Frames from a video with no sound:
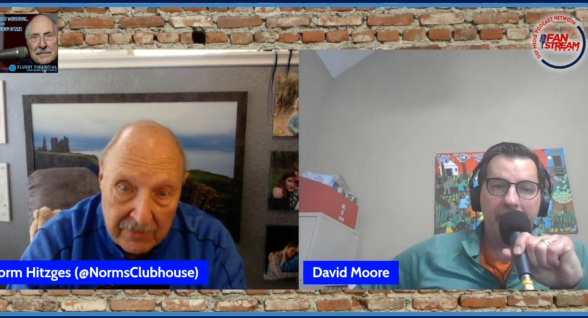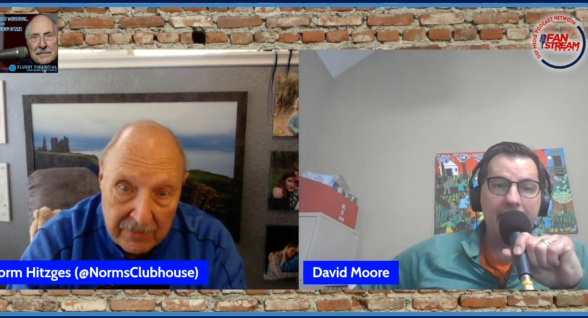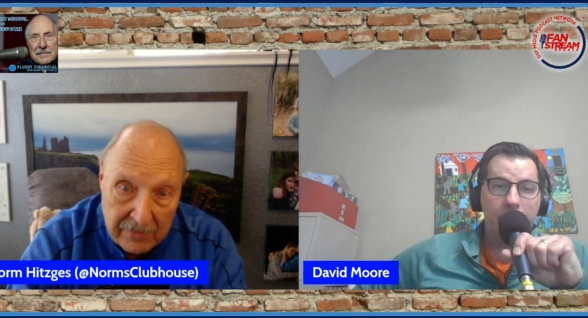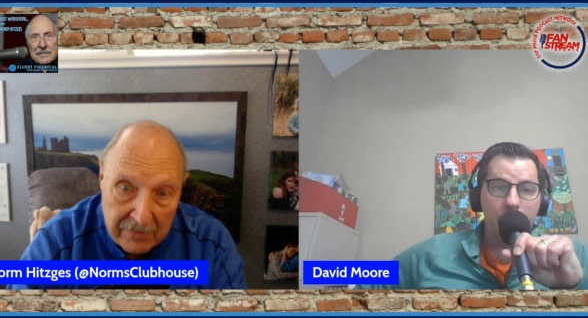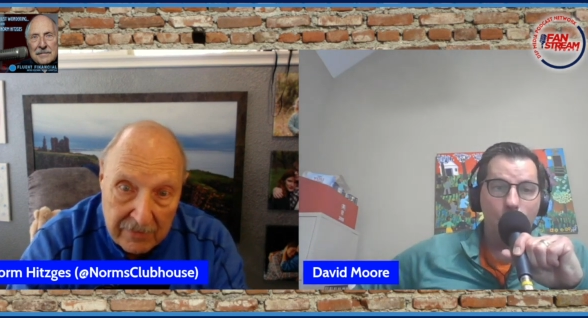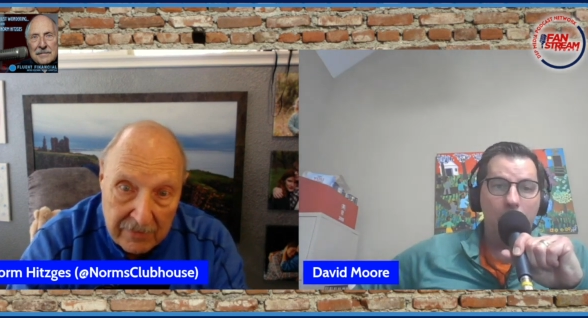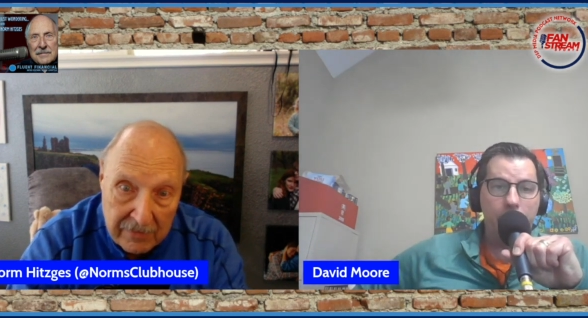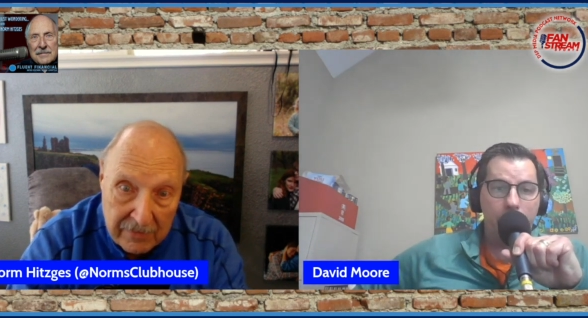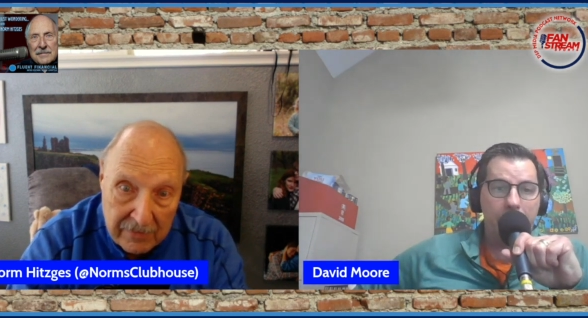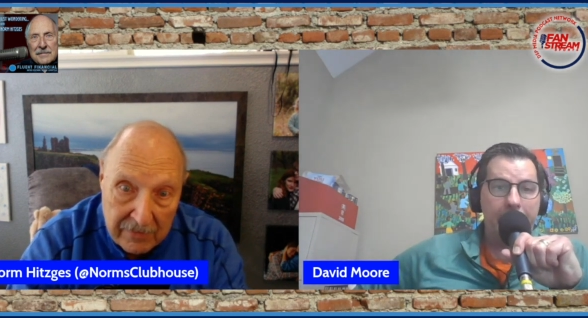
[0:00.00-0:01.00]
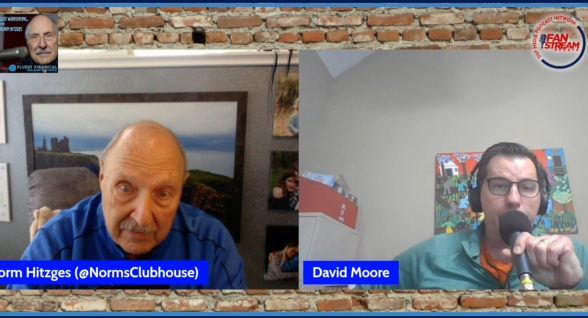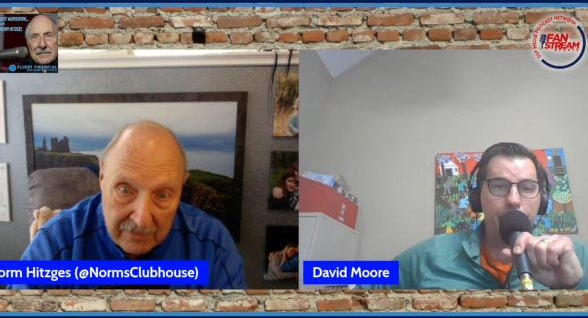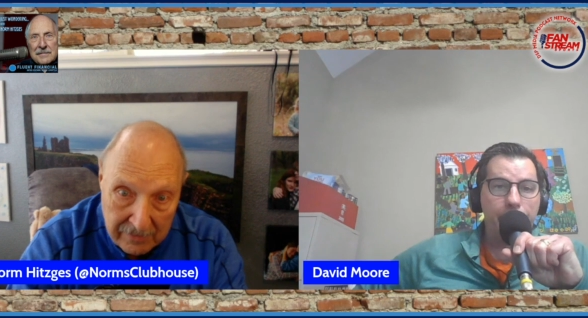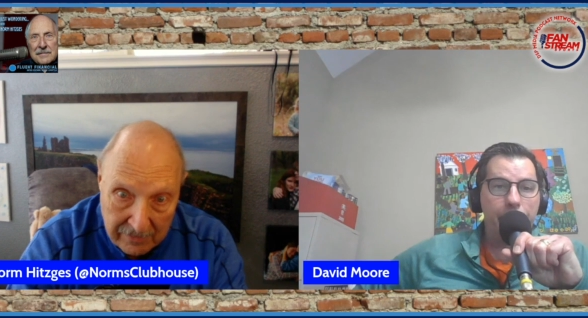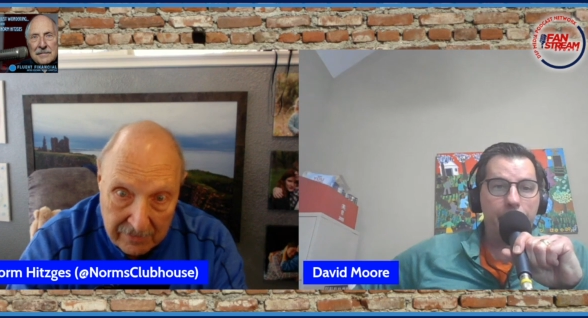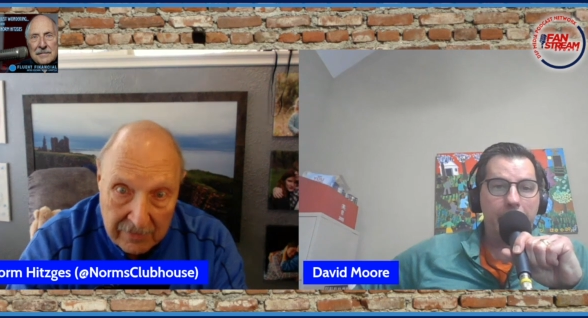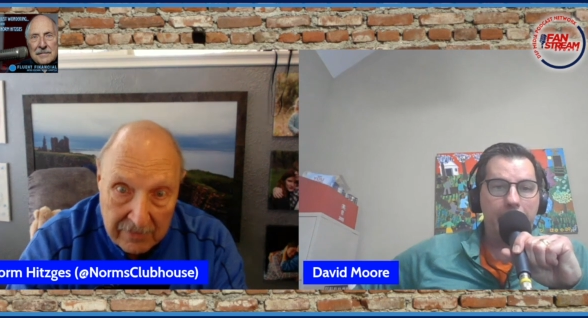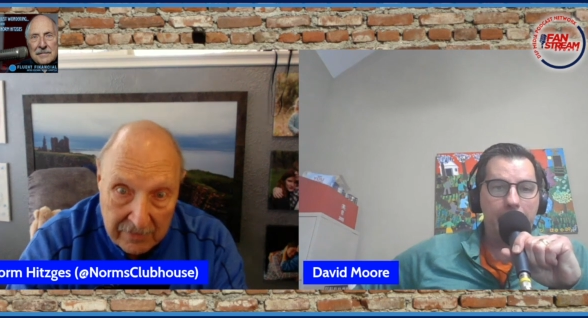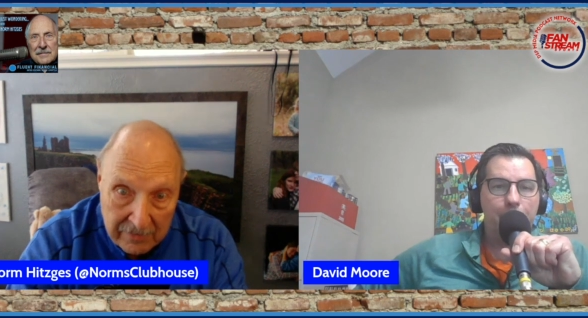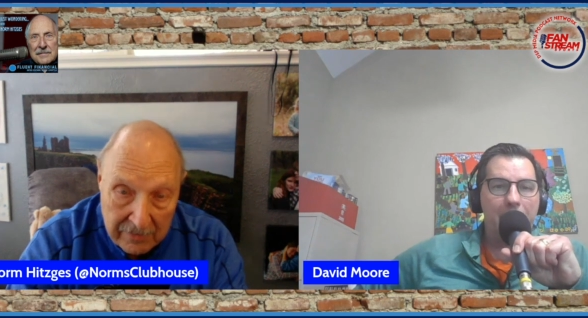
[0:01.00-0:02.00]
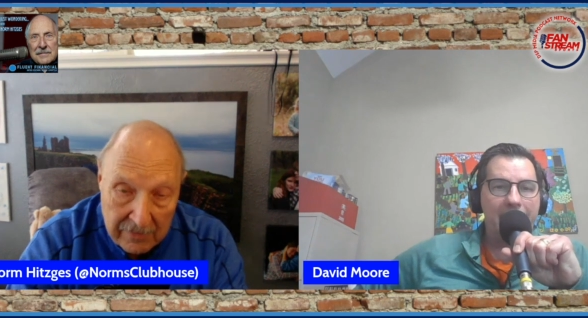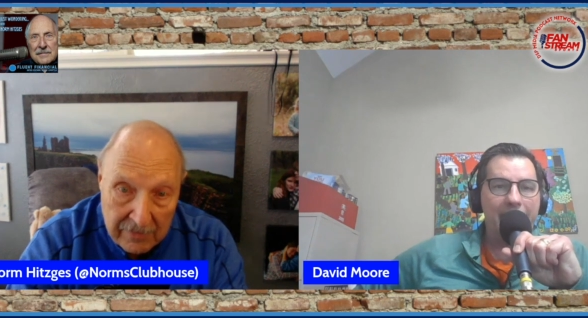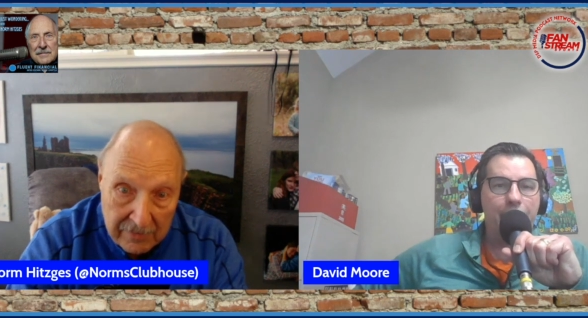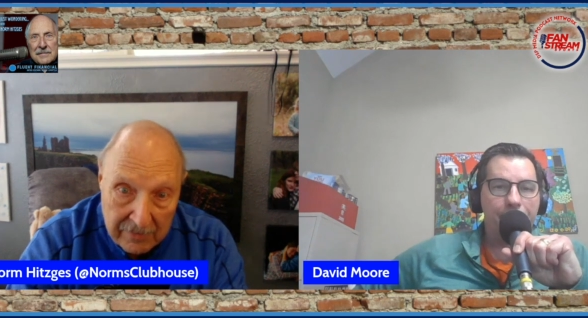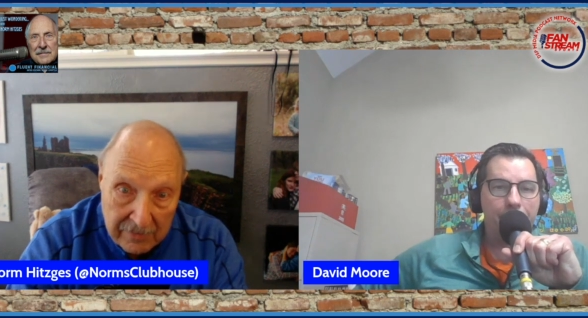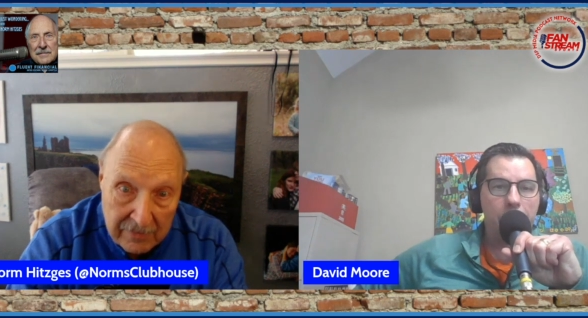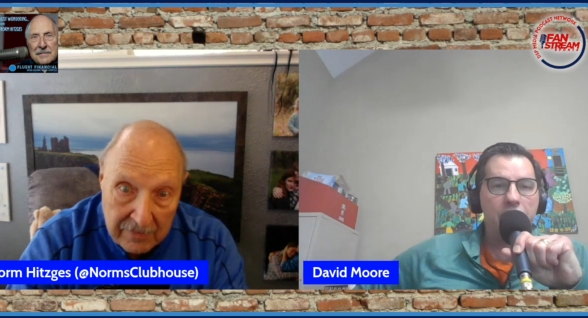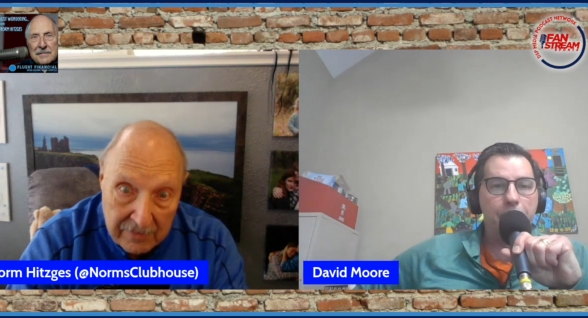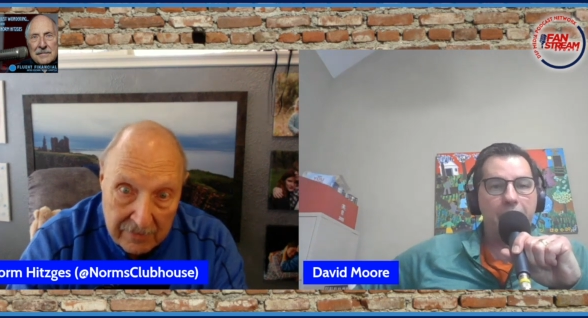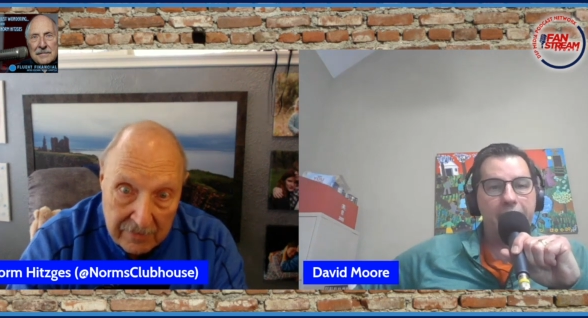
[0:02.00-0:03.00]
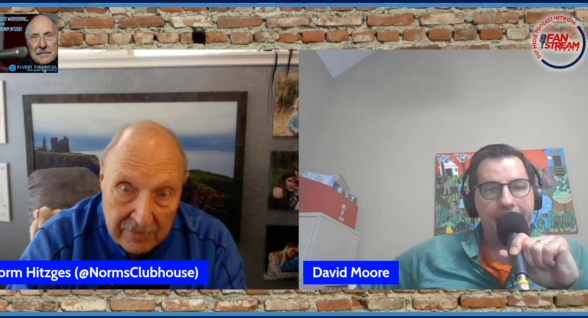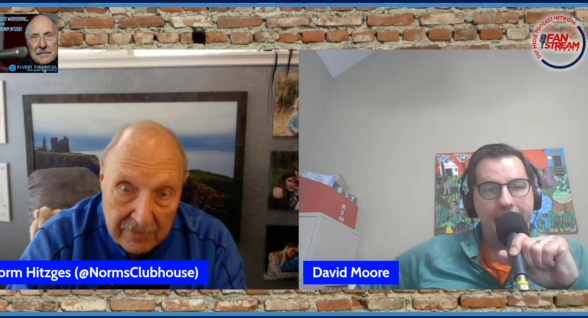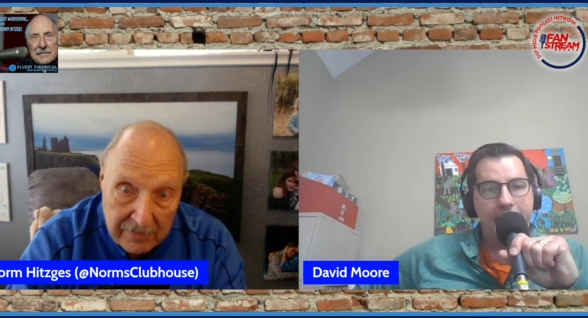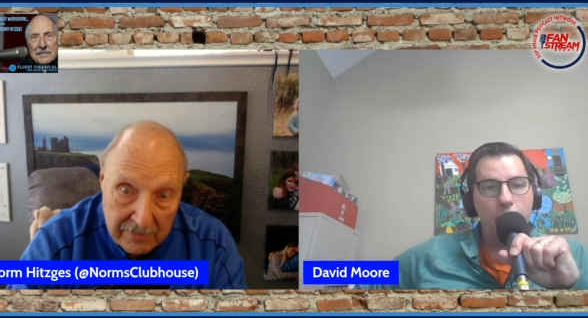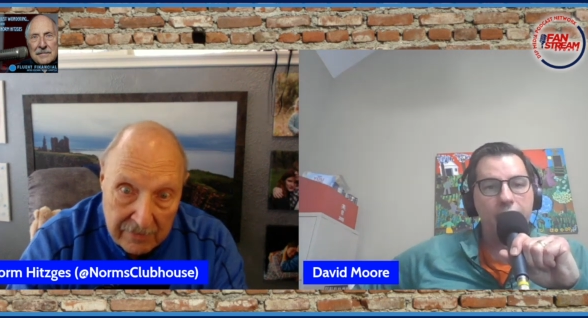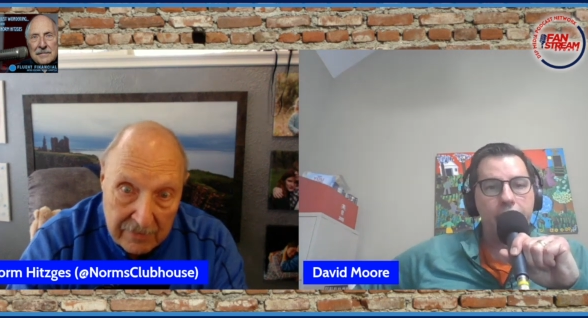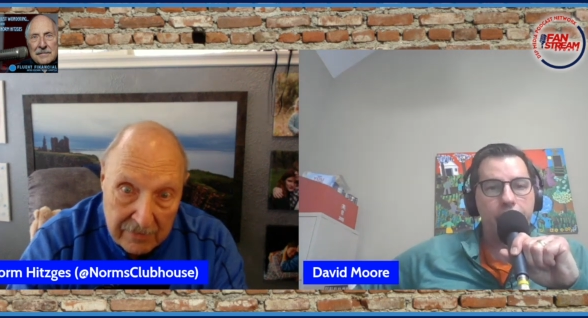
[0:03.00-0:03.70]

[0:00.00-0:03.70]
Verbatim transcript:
Speaker 1: essence, one year deals. They're getting the money in the first, spreading it out over